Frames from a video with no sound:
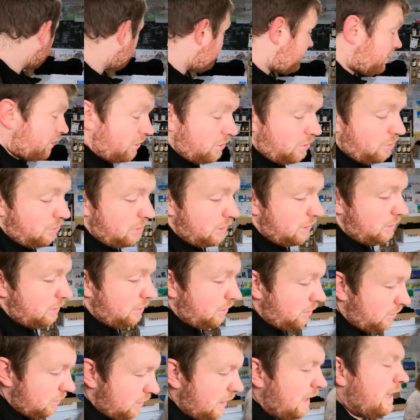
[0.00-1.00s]
in merch, you know where to
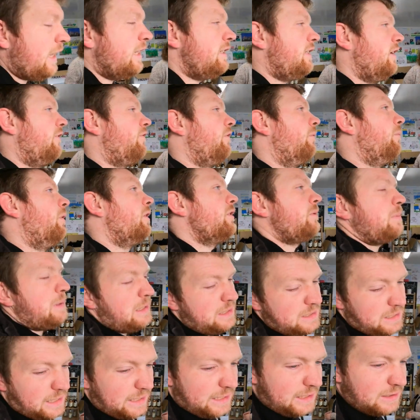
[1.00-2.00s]
go. That is it from us.
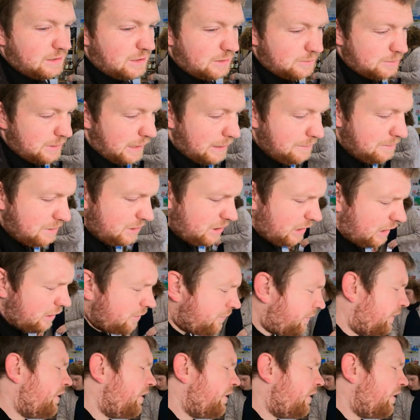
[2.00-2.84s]
Please like and subscribe to the channel.